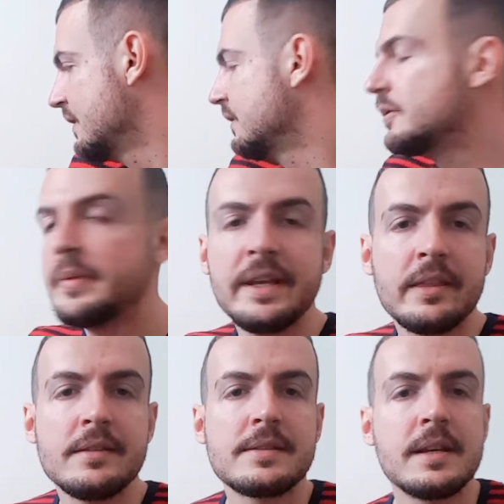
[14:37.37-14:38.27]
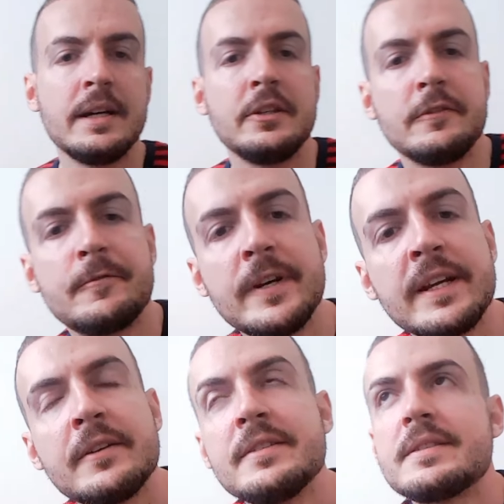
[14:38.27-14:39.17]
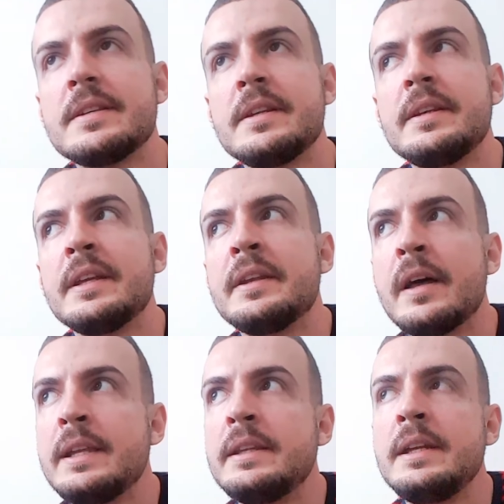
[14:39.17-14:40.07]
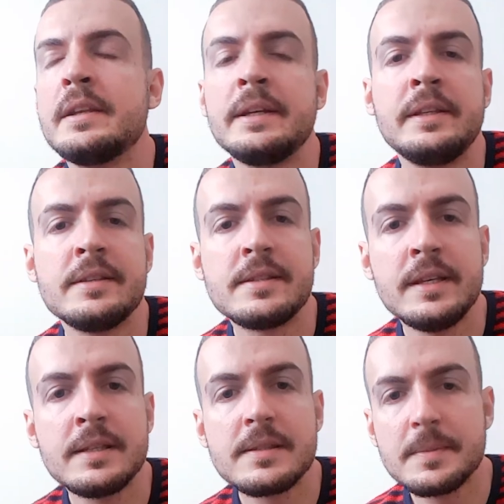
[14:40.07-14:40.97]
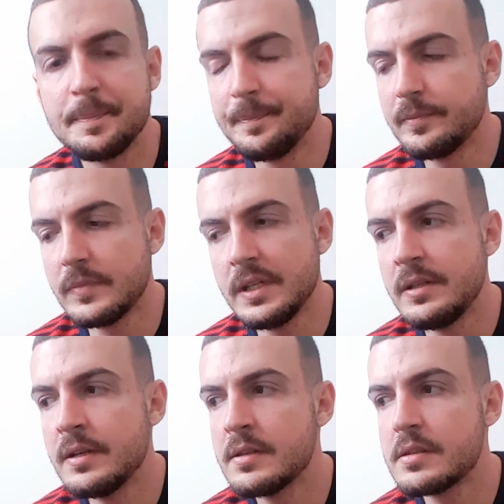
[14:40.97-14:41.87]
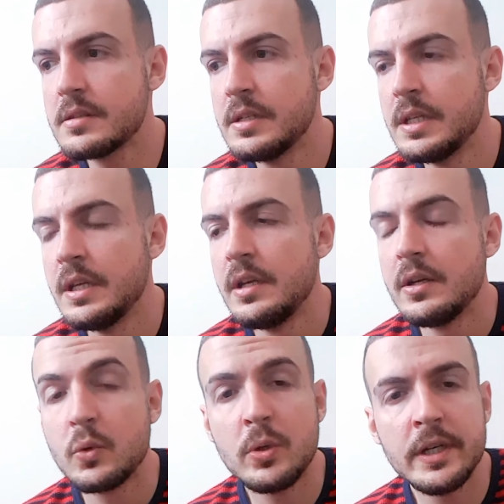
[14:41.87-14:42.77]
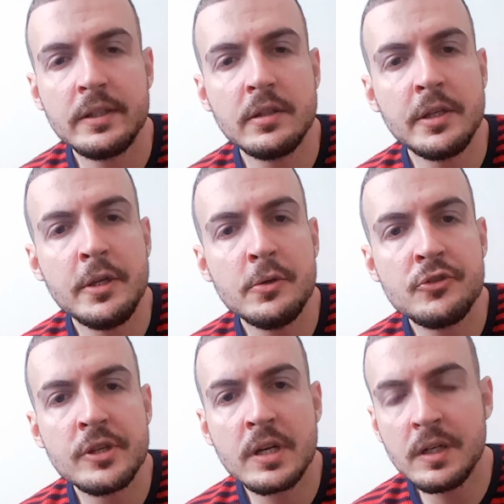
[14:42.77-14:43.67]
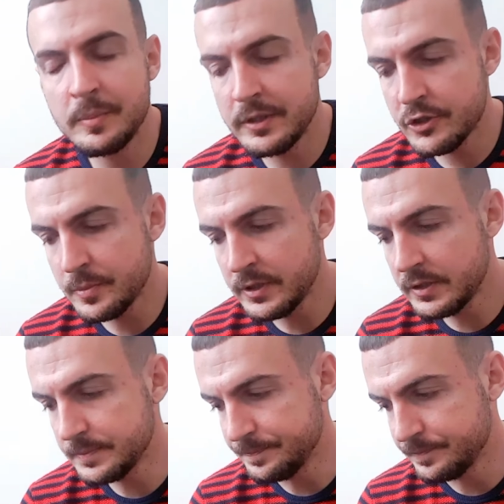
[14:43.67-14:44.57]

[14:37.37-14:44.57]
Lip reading: to make this kind of fragrance in 1996, it is quite a huge accomplishment.